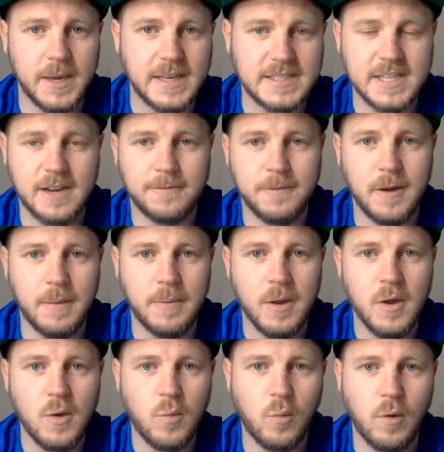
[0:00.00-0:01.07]
yourself up
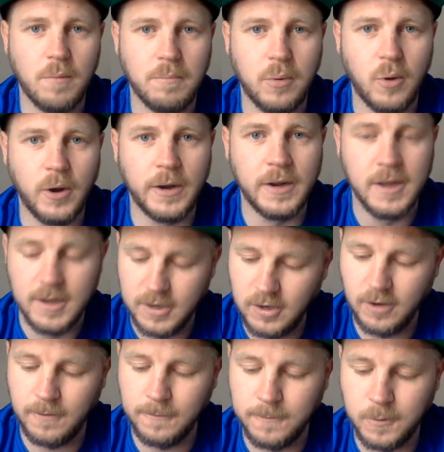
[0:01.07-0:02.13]
1 point.
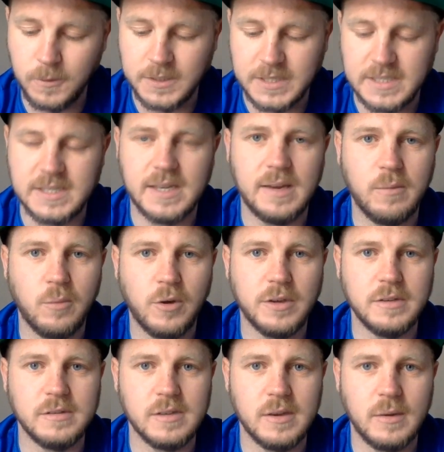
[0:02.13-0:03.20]
Looking forward to seeing what
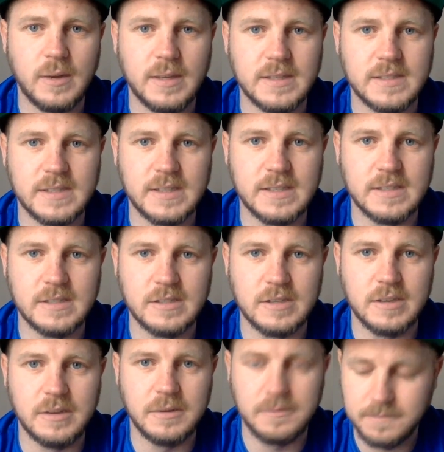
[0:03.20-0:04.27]
you do in Season
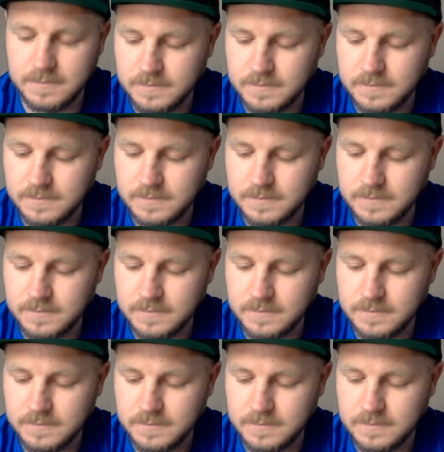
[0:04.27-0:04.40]
2.